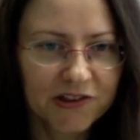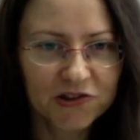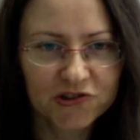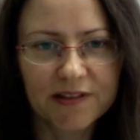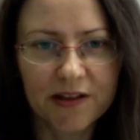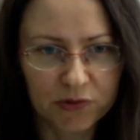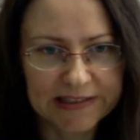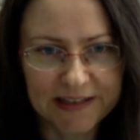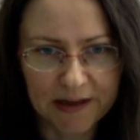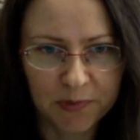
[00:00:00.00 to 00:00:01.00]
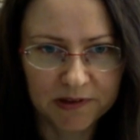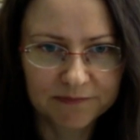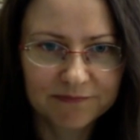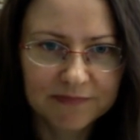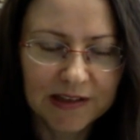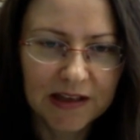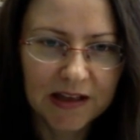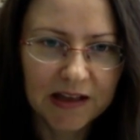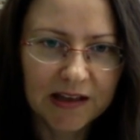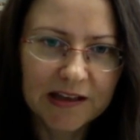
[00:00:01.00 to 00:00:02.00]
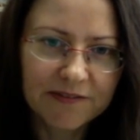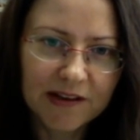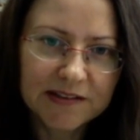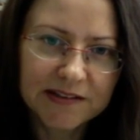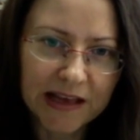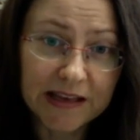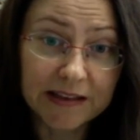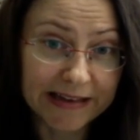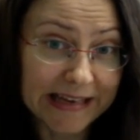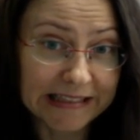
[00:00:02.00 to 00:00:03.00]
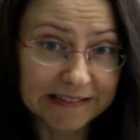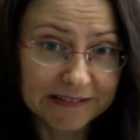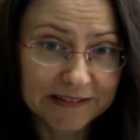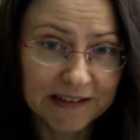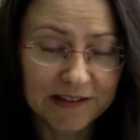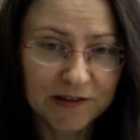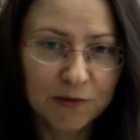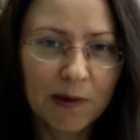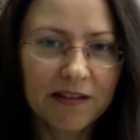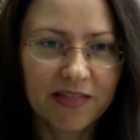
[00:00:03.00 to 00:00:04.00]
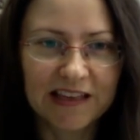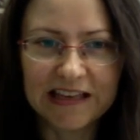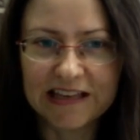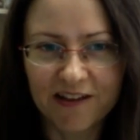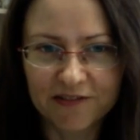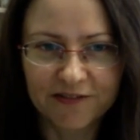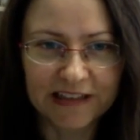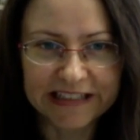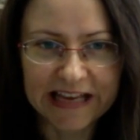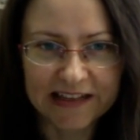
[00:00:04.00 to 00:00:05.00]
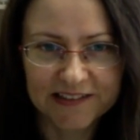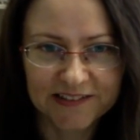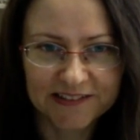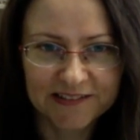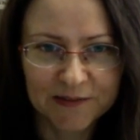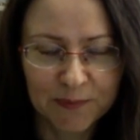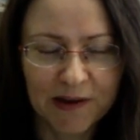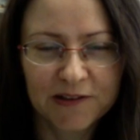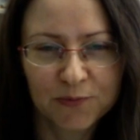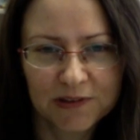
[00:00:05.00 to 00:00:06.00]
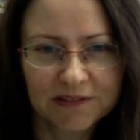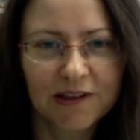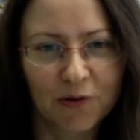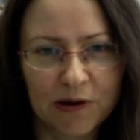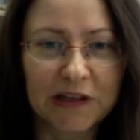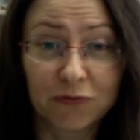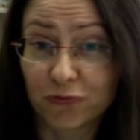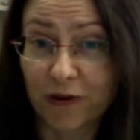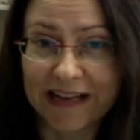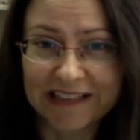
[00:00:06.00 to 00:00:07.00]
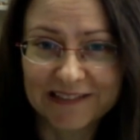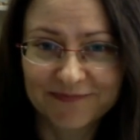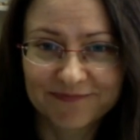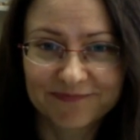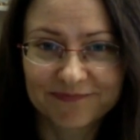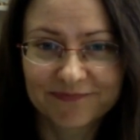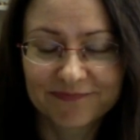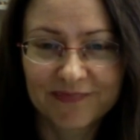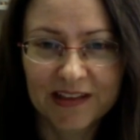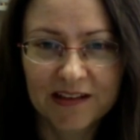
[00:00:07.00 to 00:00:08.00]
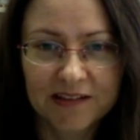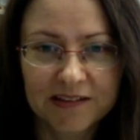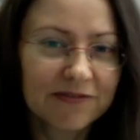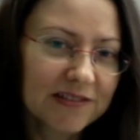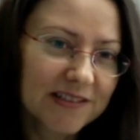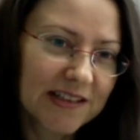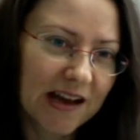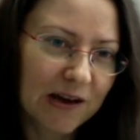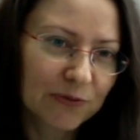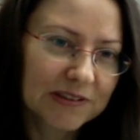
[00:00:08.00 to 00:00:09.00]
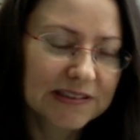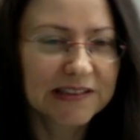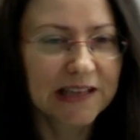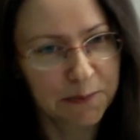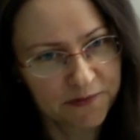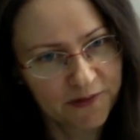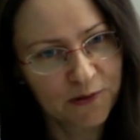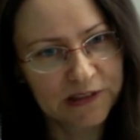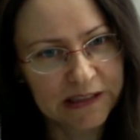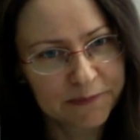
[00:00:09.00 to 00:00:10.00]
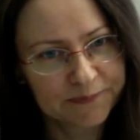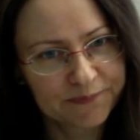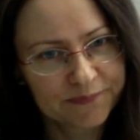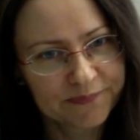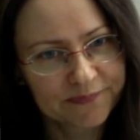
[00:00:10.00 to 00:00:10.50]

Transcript: Here's another example. If I say rain, you might think I have a funny accent, but you will know I mean rain. Different sound, same phoneme.